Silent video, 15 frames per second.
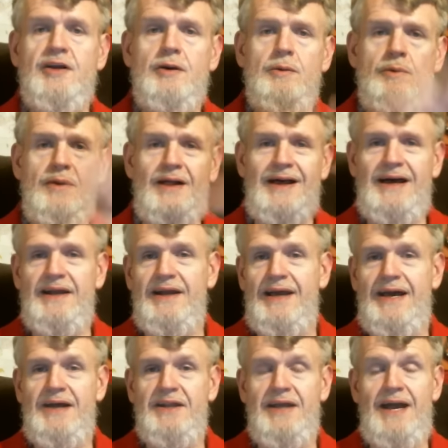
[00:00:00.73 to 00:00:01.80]
Well, howdy,
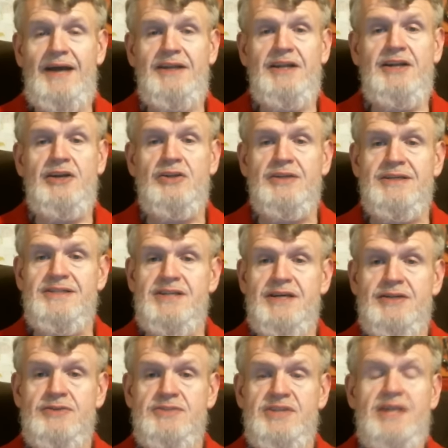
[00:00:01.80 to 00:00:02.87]
howdy, howdy, nearly
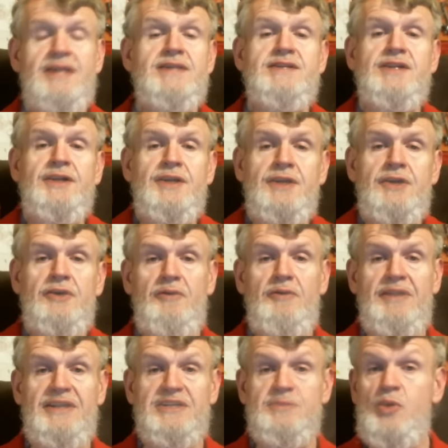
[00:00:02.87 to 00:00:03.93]
senior citizen here.
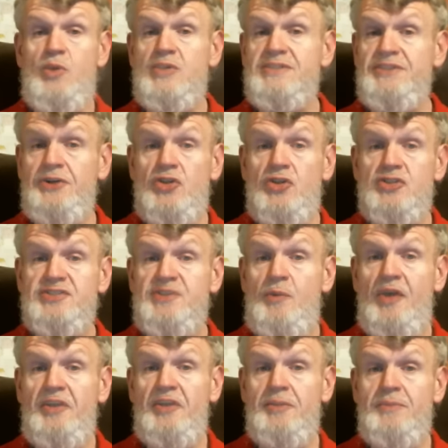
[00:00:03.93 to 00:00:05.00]
Greetings, boys and girls, and
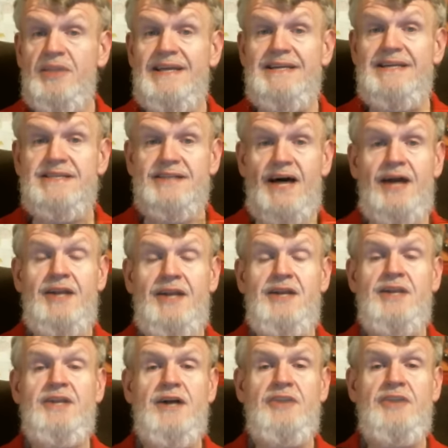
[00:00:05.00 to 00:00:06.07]
welcome to this,
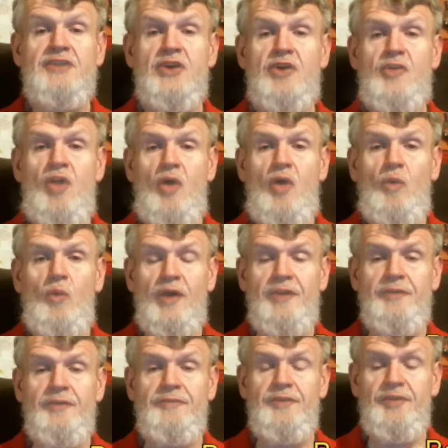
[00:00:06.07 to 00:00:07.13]
another
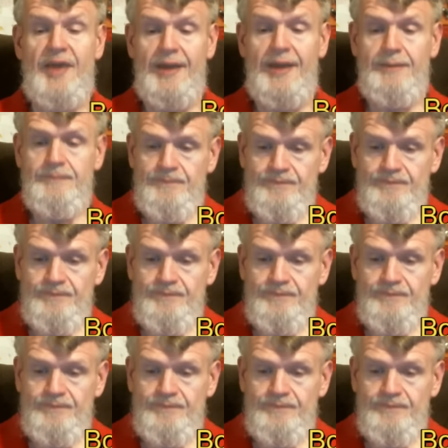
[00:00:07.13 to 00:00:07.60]
wonderful day.